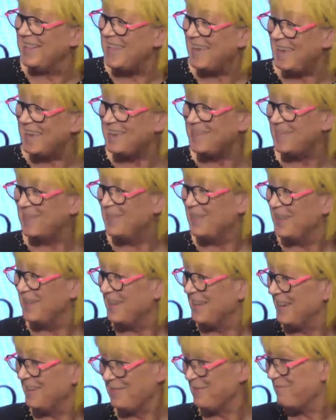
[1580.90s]
then,
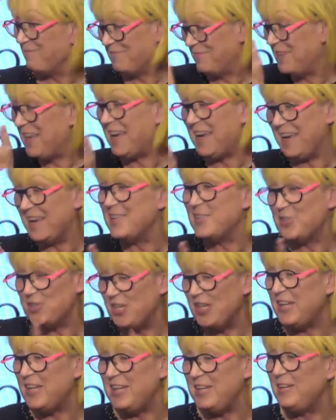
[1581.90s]
yeah, and
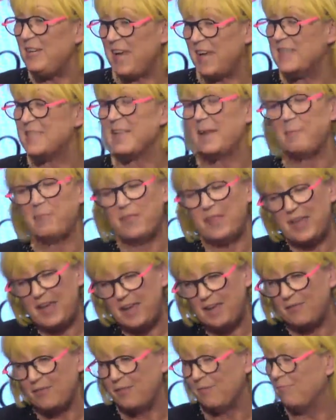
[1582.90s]
she ends up
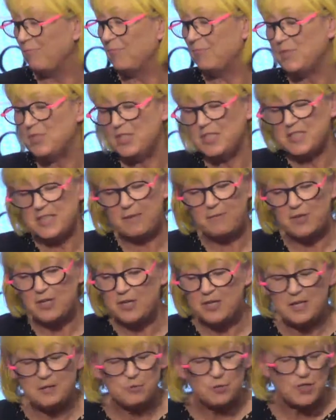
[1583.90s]
there. She's given
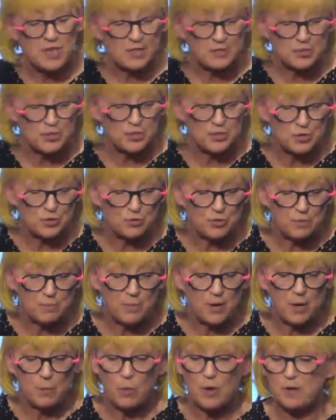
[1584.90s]
an introduction to them
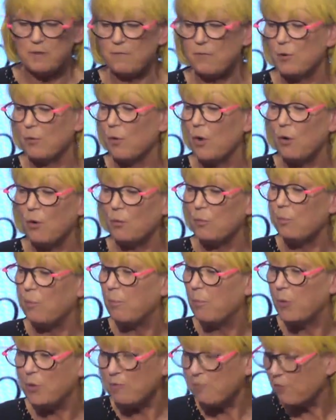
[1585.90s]
by one of her old
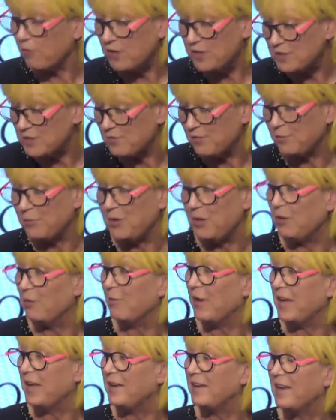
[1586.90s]
boyfriends from the
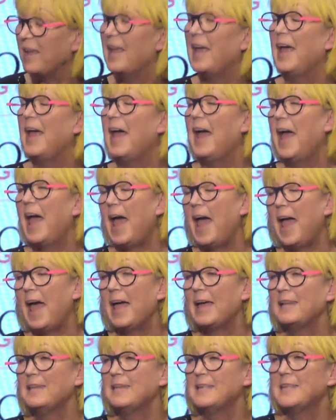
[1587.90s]
UN,
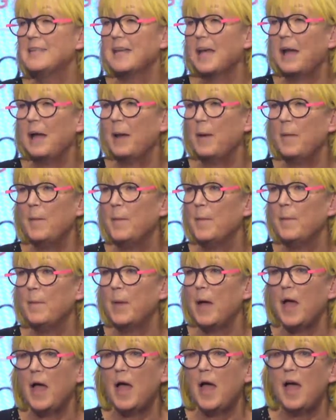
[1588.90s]
and um,
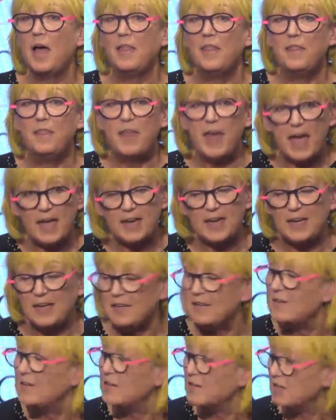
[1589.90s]
that
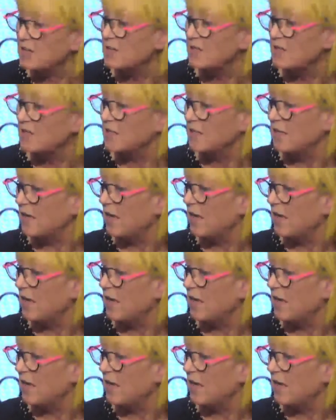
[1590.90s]
is